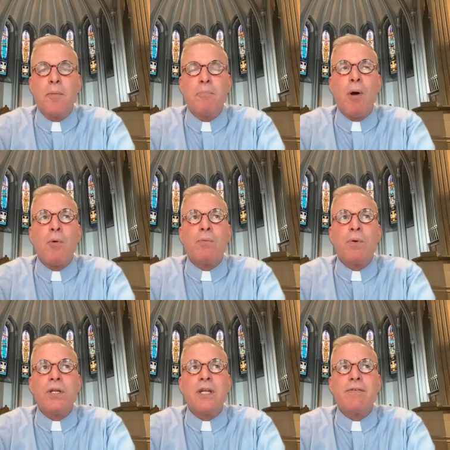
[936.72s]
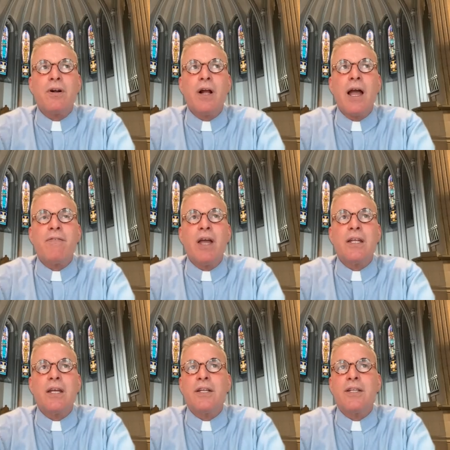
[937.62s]
But we really never have
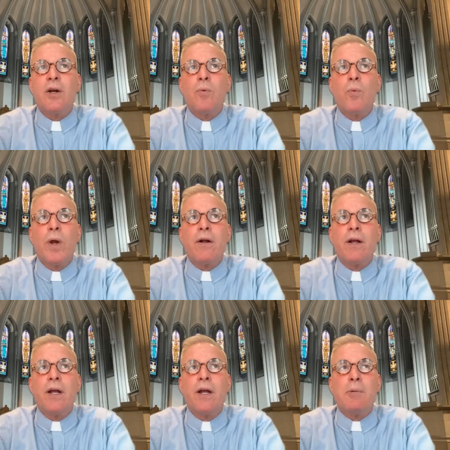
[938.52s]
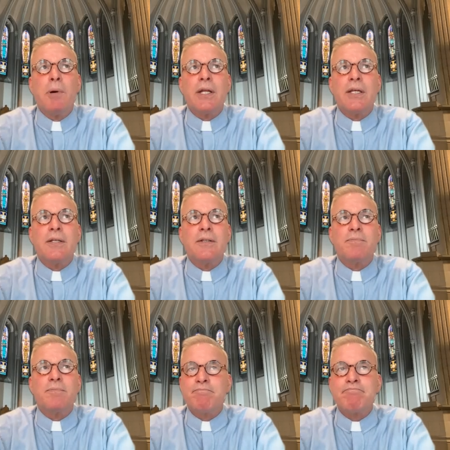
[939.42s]
any idea where anybody
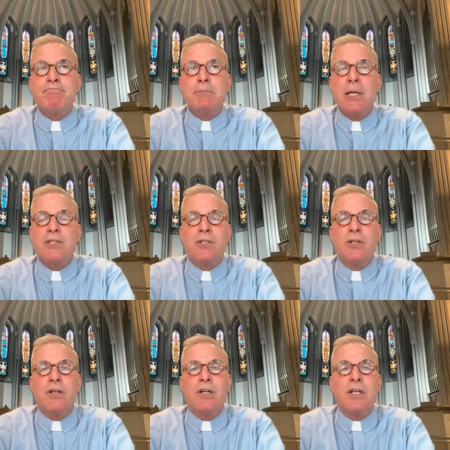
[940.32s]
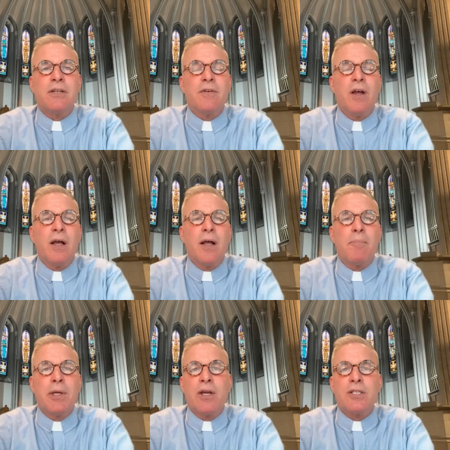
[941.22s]
spends eternity
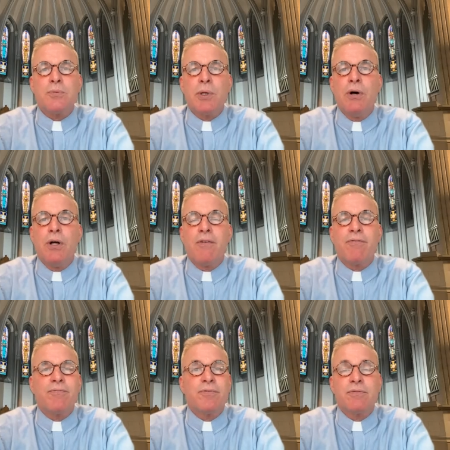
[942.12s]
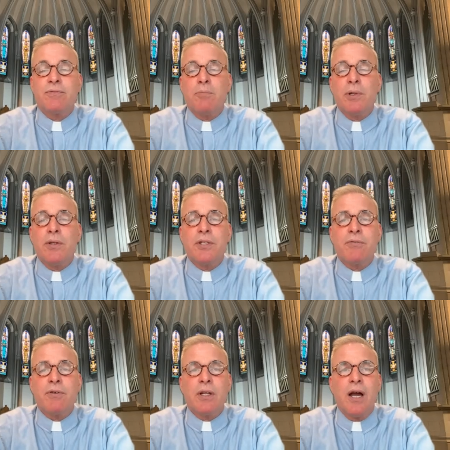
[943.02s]
because we all have completely
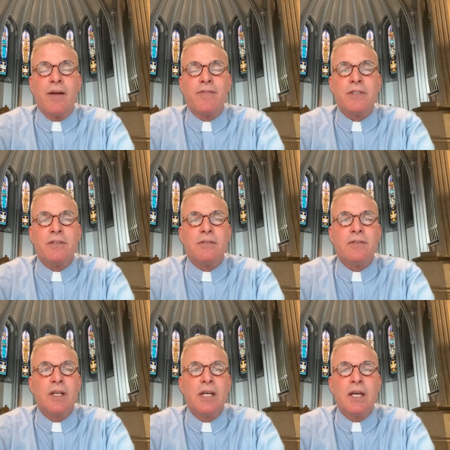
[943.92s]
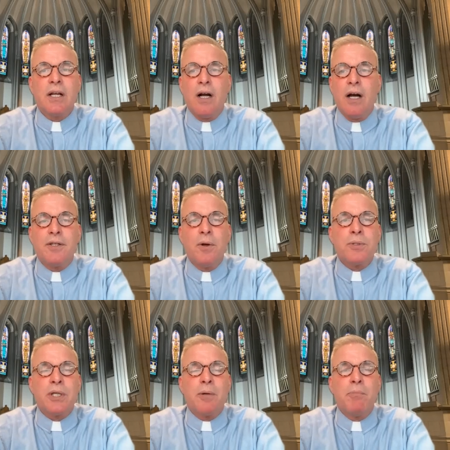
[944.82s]
different lives, and God
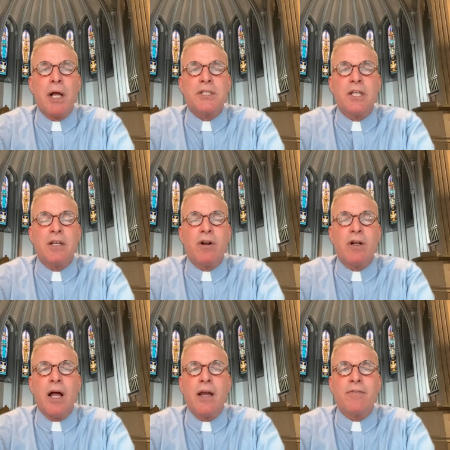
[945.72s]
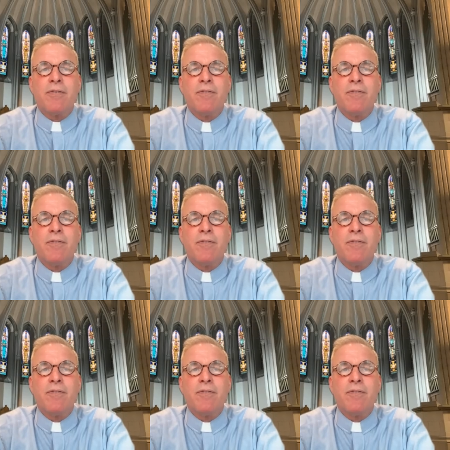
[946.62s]
knows the complexity of our life.